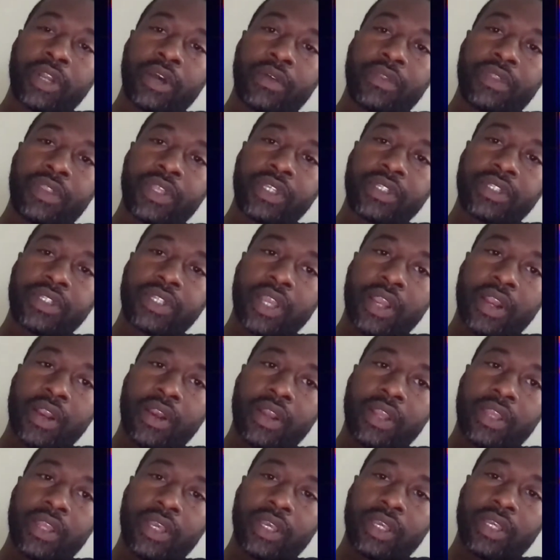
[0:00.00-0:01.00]
this
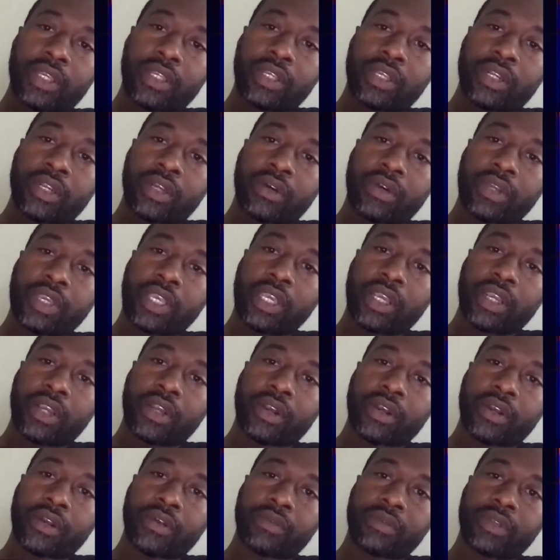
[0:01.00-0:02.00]
area,
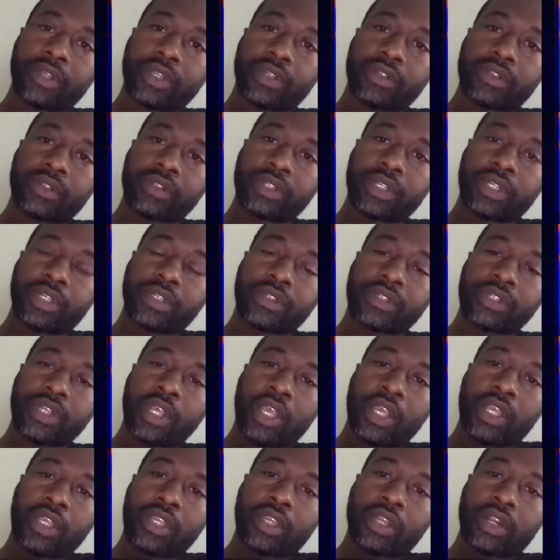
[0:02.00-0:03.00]
here is
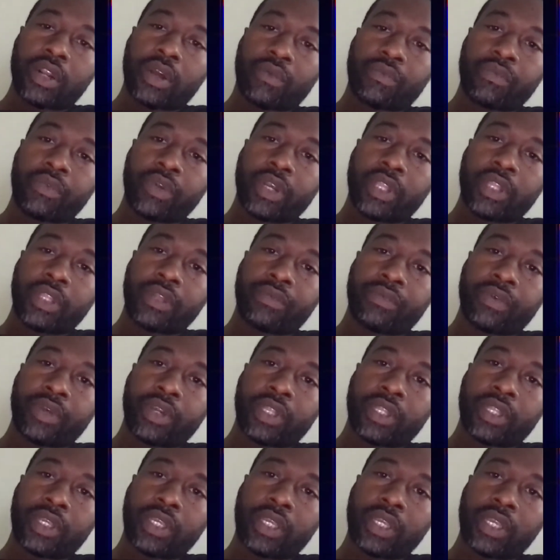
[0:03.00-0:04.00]
really
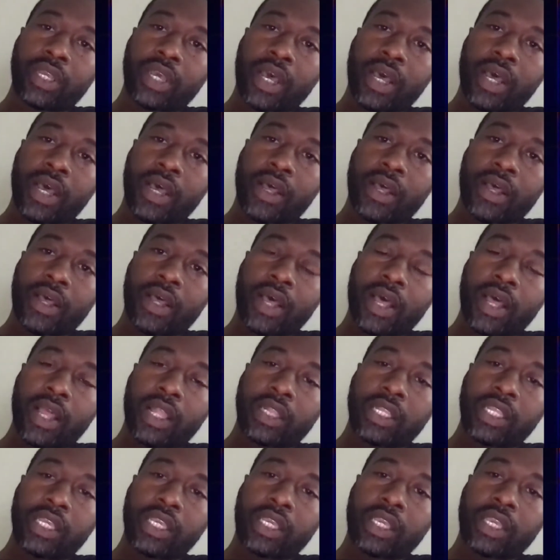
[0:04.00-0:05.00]

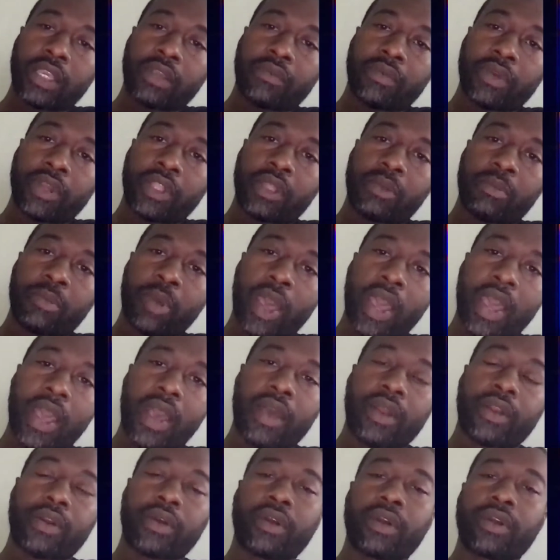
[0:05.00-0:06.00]
leaking really
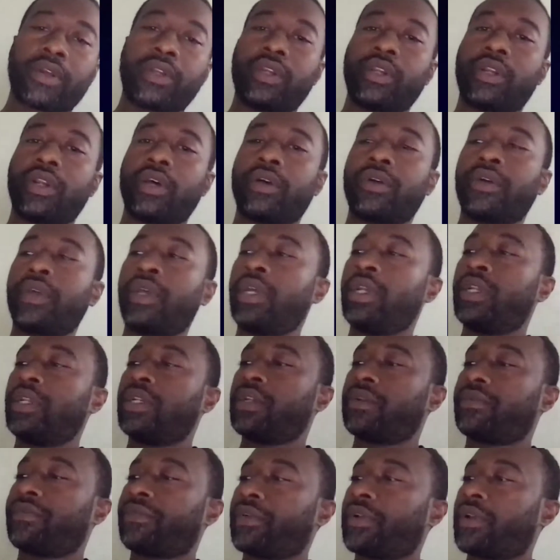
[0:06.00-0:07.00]
bad, or
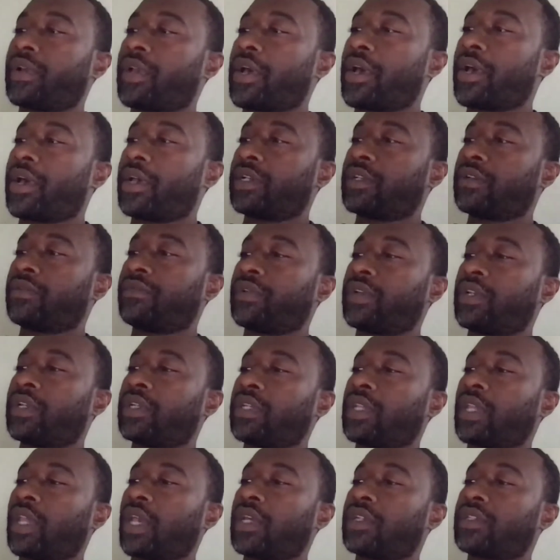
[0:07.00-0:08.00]
different
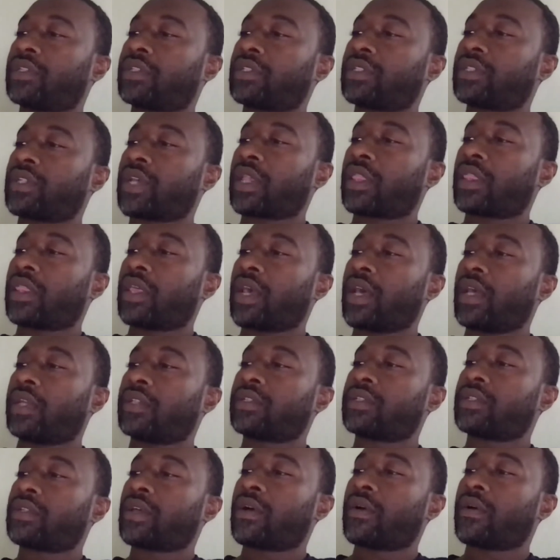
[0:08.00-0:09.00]
indications like that.
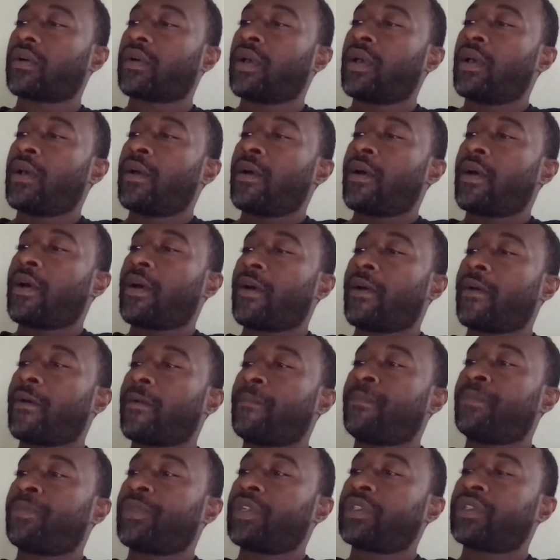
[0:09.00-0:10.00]
So
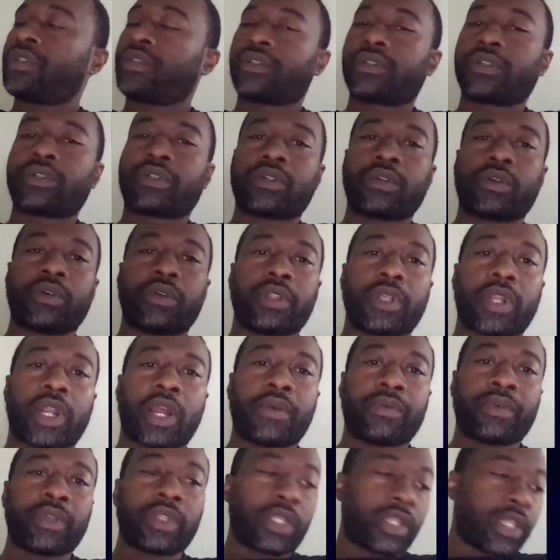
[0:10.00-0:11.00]
this is a tool that I
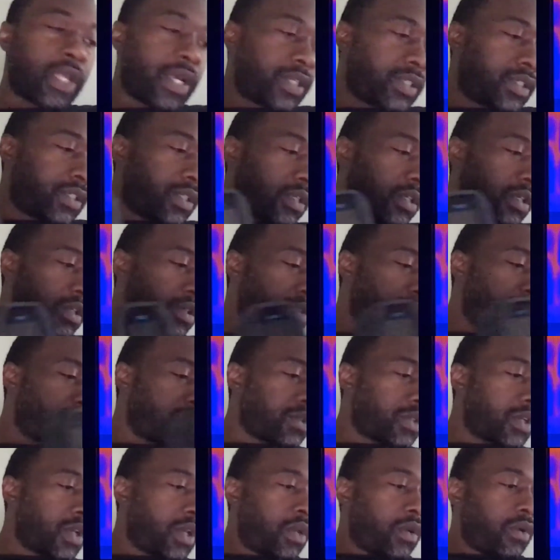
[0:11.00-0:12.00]
really like to use
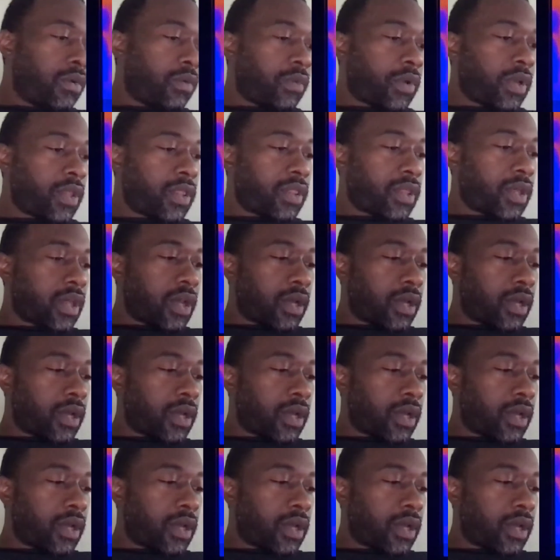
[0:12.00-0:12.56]
with